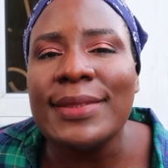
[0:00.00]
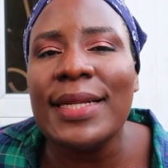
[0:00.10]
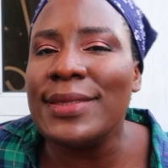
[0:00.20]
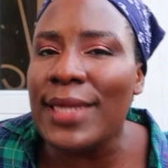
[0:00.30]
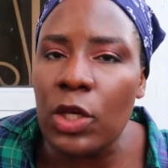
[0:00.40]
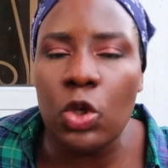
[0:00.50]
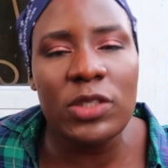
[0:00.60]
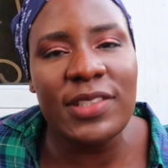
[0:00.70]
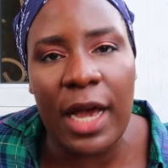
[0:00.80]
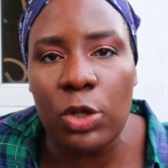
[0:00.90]
Then take
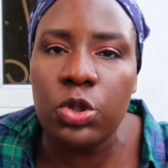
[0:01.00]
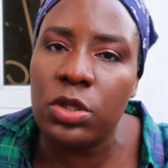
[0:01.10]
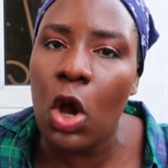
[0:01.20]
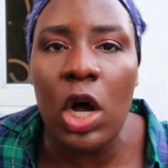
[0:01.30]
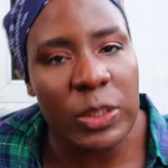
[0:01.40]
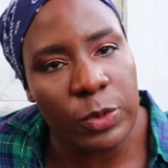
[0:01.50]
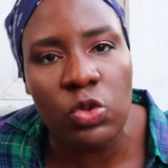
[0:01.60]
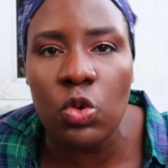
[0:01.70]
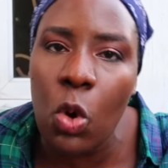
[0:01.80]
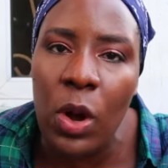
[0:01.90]
your child to the
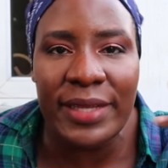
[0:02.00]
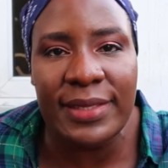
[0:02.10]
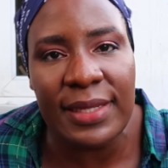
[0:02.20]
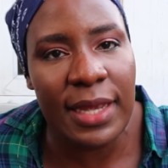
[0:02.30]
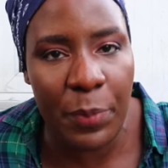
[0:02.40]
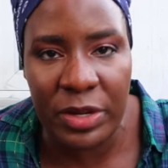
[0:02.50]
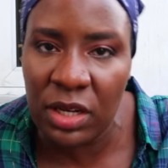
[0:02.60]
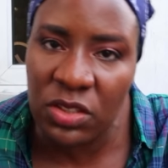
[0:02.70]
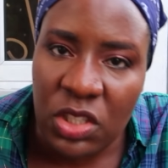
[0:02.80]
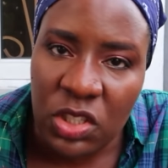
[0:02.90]
hospital, go and see a
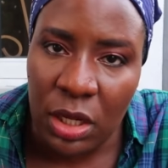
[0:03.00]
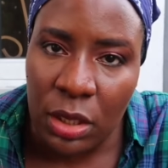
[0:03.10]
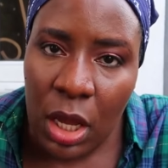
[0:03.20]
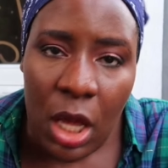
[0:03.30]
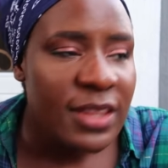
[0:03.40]
pediatrician.